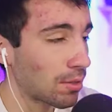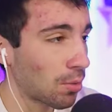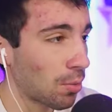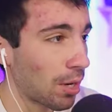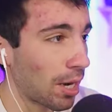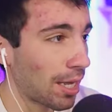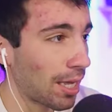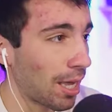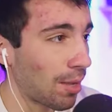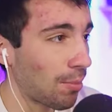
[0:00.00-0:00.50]
So
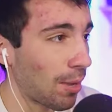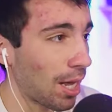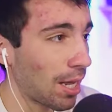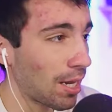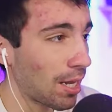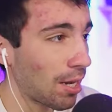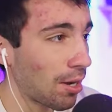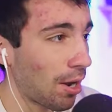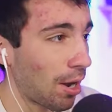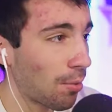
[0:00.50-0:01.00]
when I came out
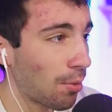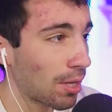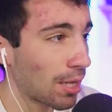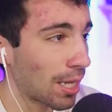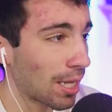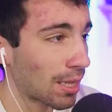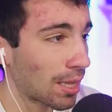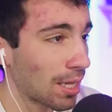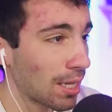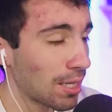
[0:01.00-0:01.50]
of here, I went
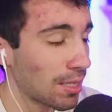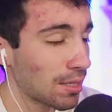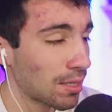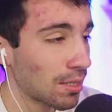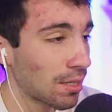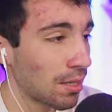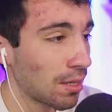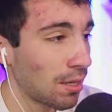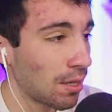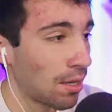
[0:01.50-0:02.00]
like
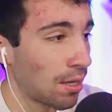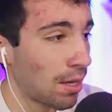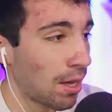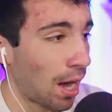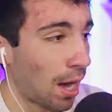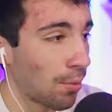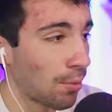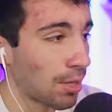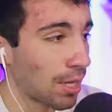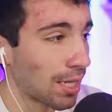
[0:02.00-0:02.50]
this,
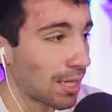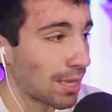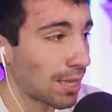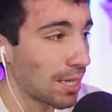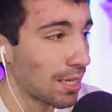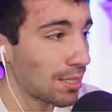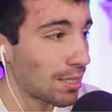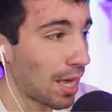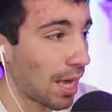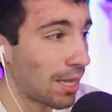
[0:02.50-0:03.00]

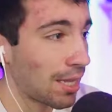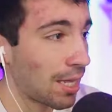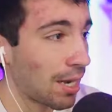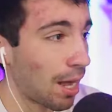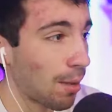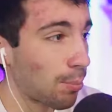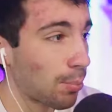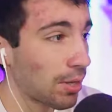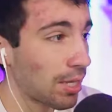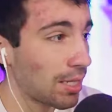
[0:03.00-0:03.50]
and then
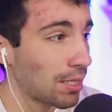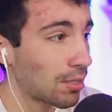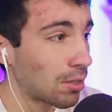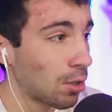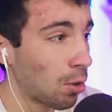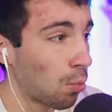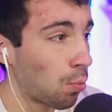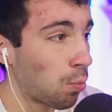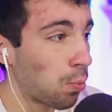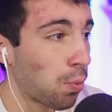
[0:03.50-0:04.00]
I placed
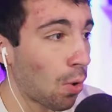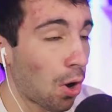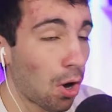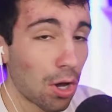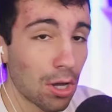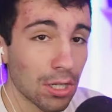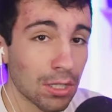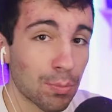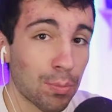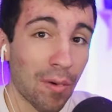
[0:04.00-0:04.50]
the
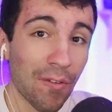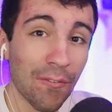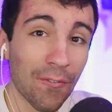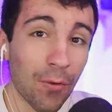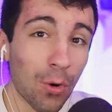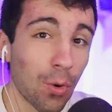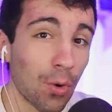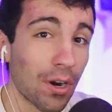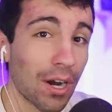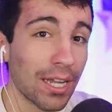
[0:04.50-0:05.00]
walls
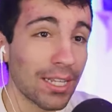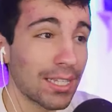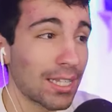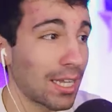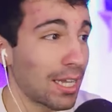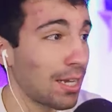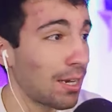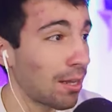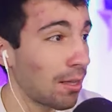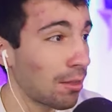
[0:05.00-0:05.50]
before I
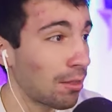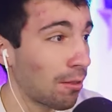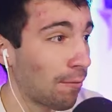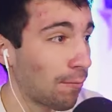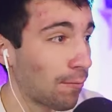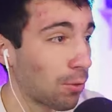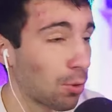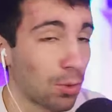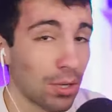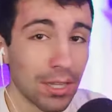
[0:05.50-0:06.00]
did the
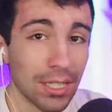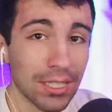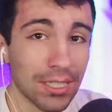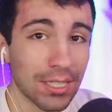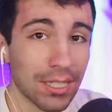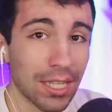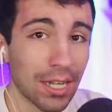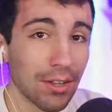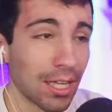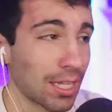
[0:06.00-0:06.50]
floor and the
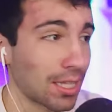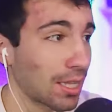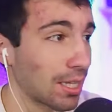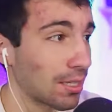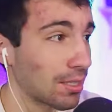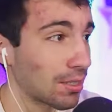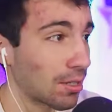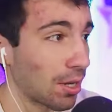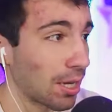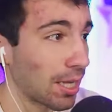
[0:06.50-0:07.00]
stair like
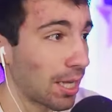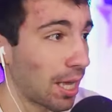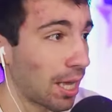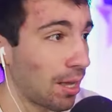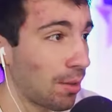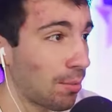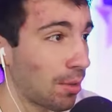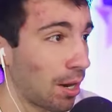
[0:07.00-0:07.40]
this. So I came